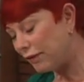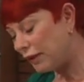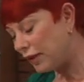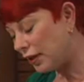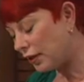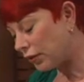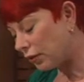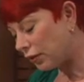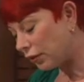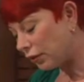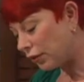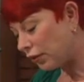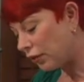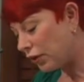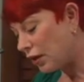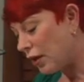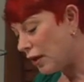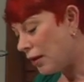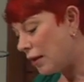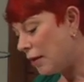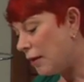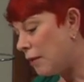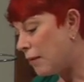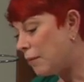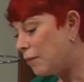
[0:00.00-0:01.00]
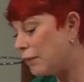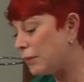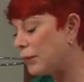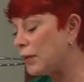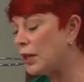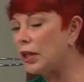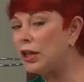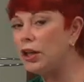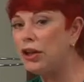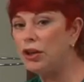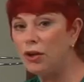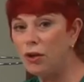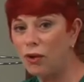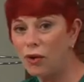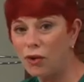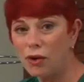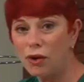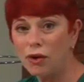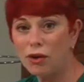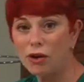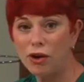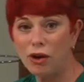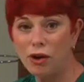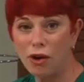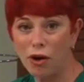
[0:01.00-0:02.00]
feels.
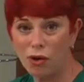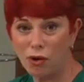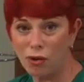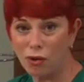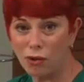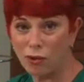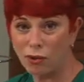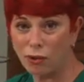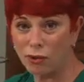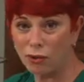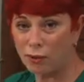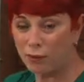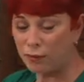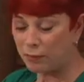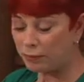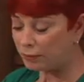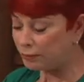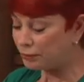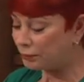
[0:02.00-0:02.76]
Your goal